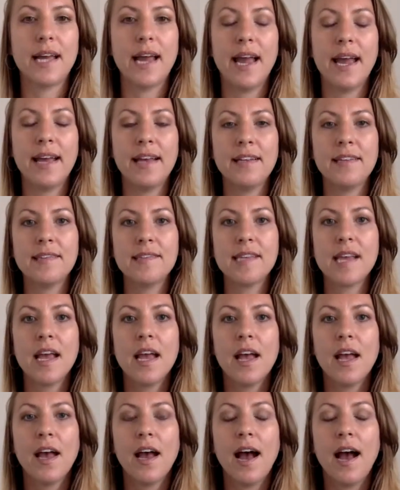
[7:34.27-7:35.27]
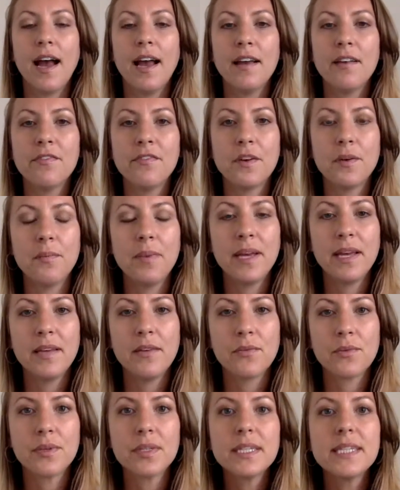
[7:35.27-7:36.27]
And I've
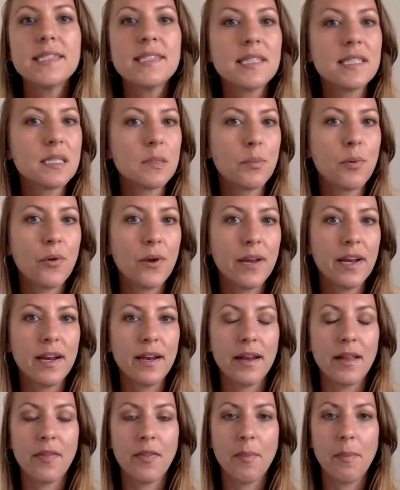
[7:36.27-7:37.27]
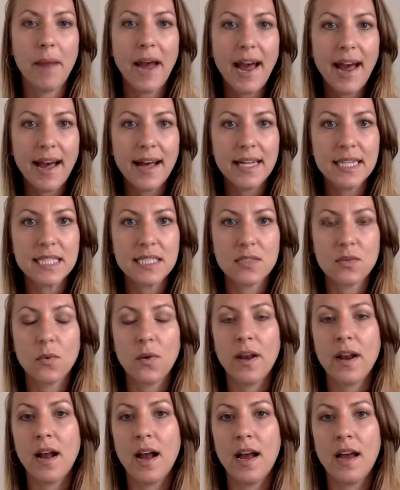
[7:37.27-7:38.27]
been really disappointed in the past
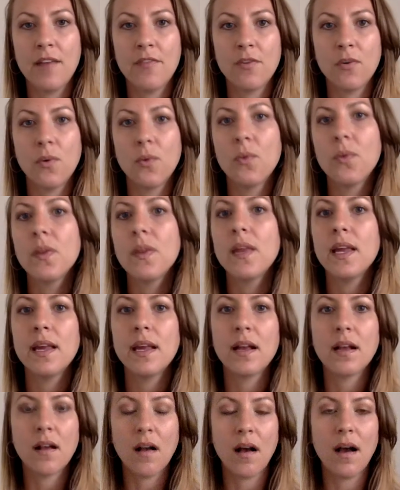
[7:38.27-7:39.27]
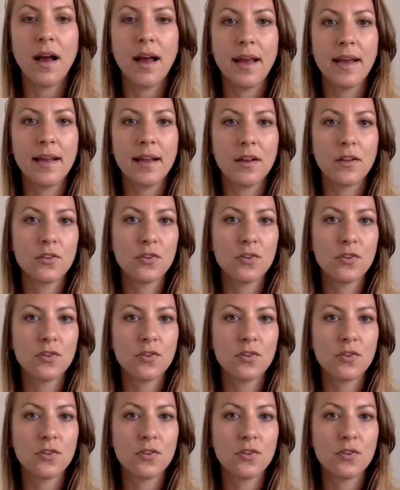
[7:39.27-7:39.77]
when I've only got